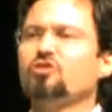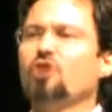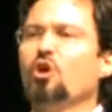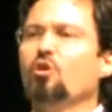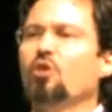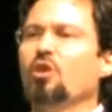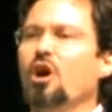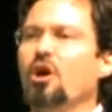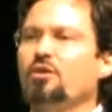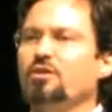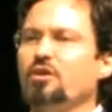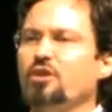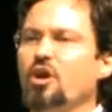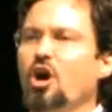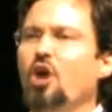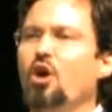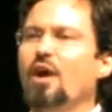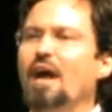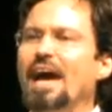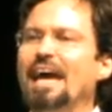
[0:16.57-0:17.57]
so long
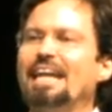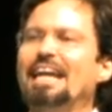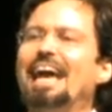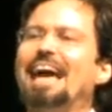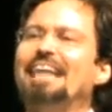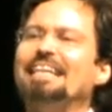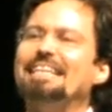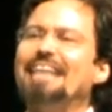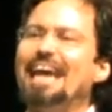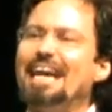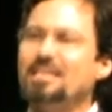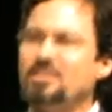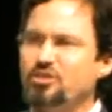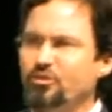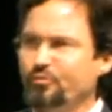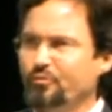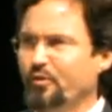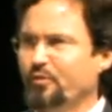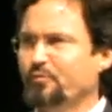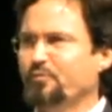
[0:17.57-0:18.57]
ago and had yet to
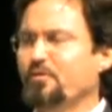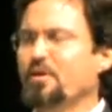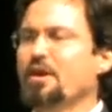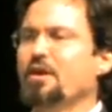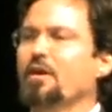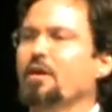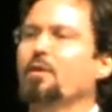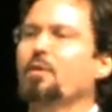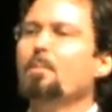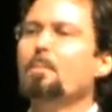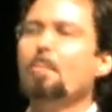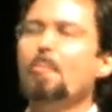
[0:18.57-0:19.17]
fulfill,